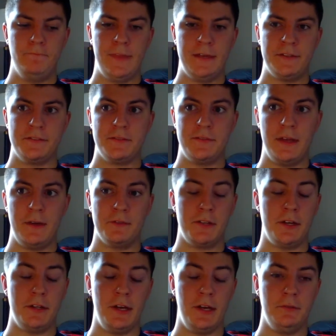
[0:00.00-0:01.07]
That was
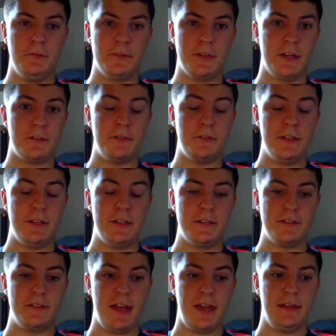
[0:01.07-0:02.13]
Onion, who's actually
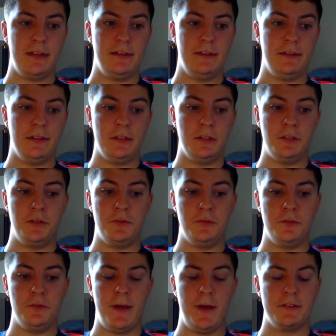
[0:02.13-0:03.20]
his second in
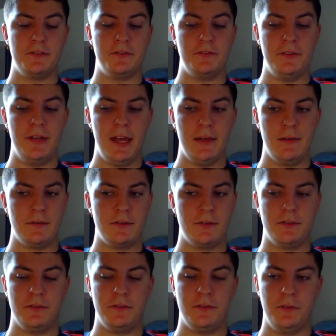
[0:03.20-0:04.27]
the past 2 games,
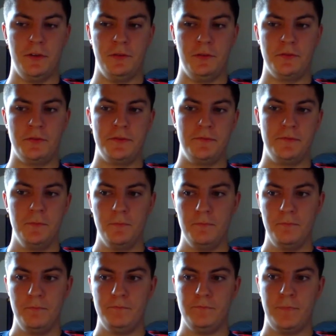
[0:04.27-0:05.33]
and those
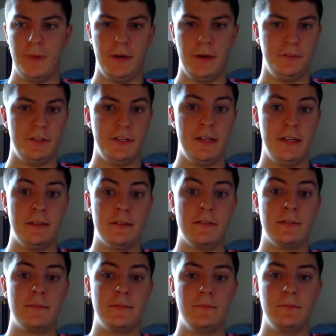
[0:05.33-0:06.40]

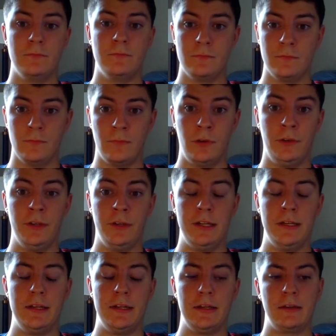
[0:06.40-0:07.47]
penalties really
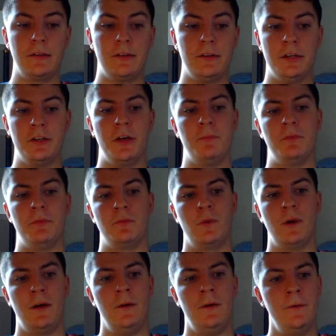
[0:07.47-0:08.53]
need to get cleaned up as
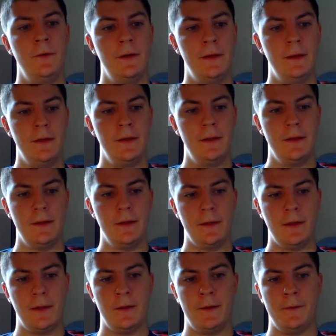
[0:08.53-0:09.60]
well.
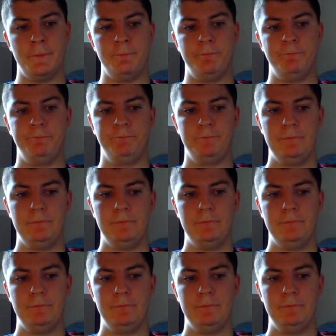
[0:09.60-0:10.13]
In